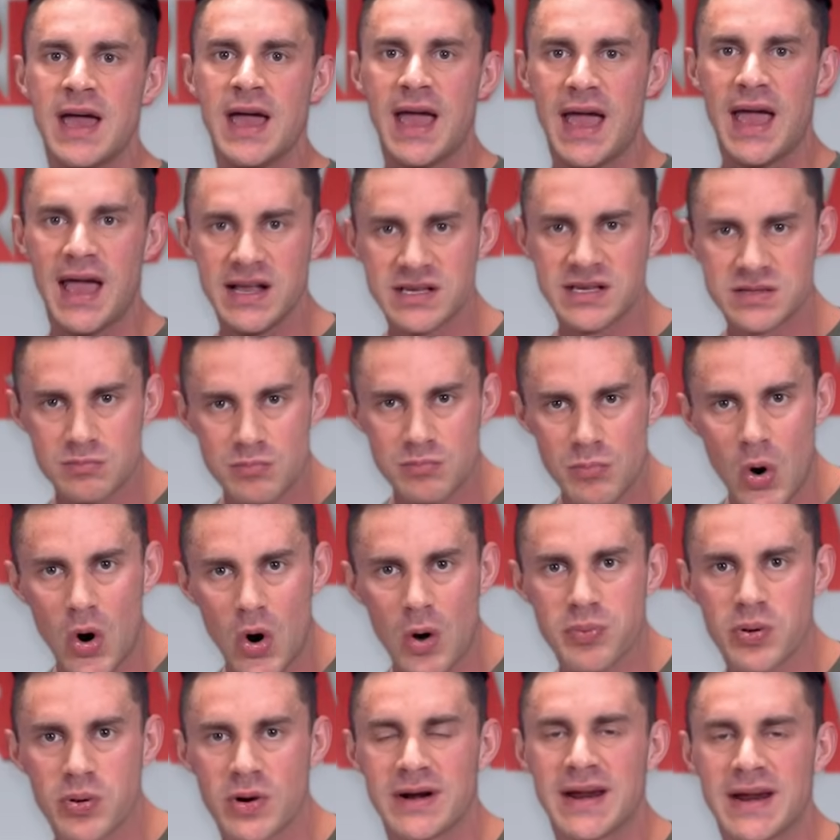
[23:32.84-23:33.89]
is more
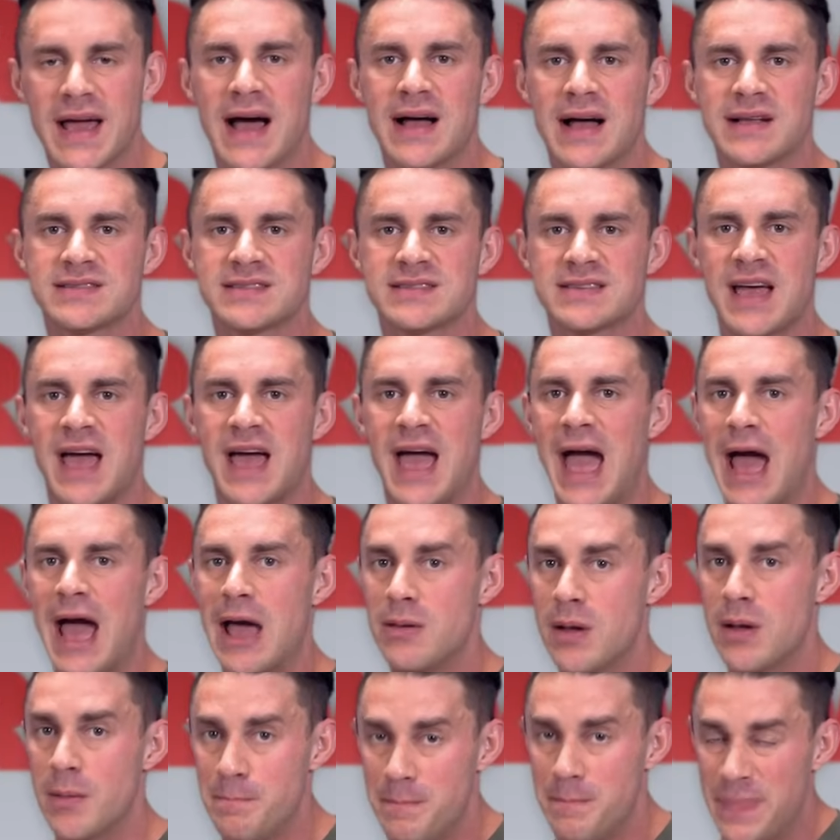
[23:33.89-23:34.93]
pronounced
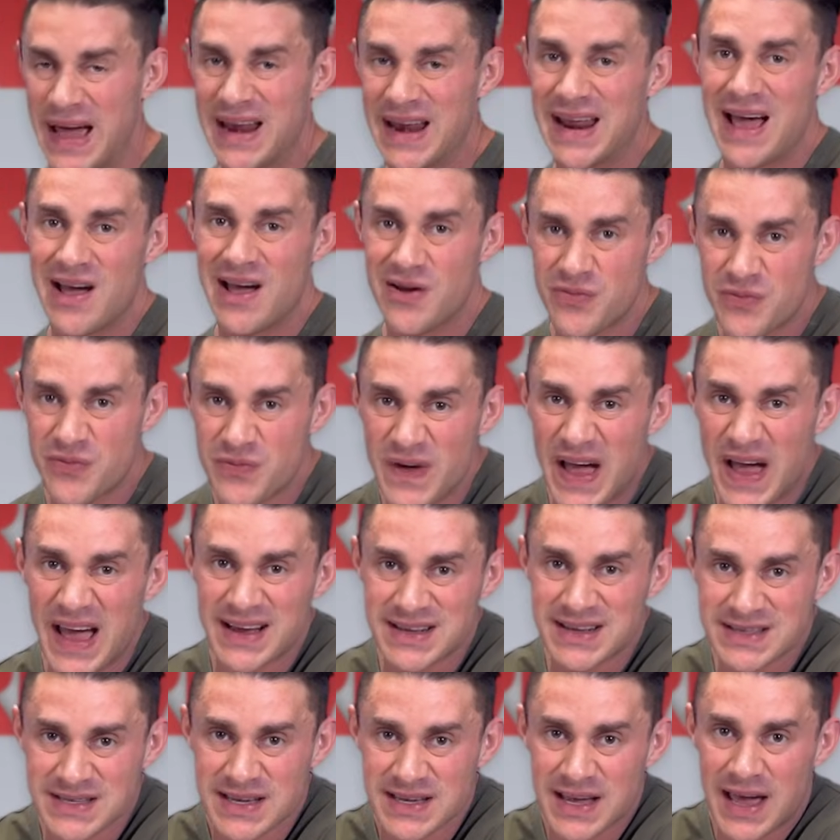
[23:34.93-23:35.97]
and a better
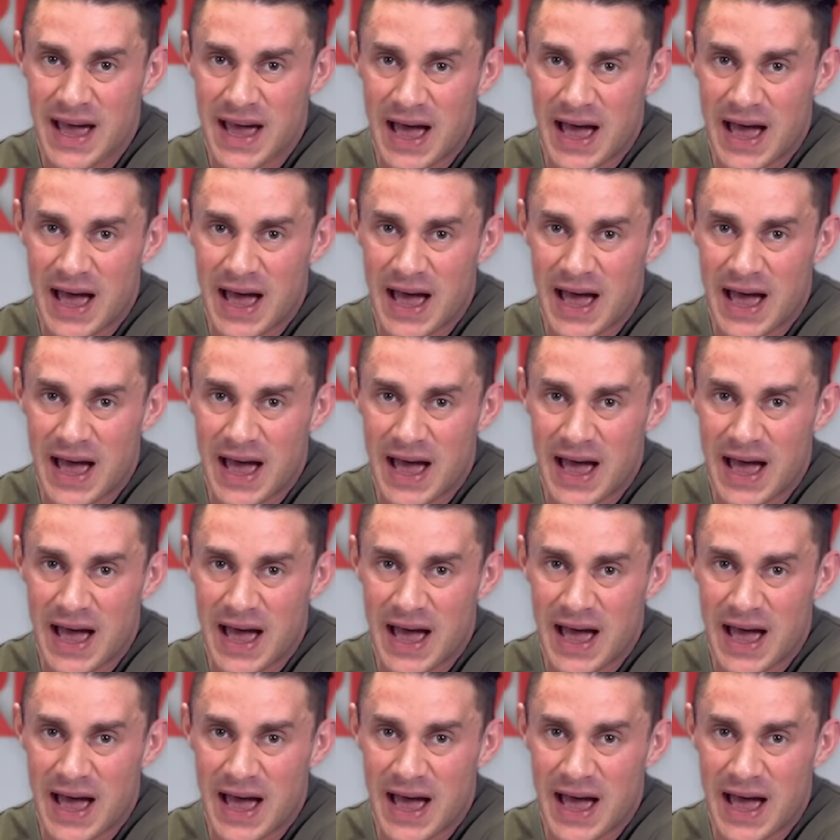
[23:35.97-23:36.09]
effect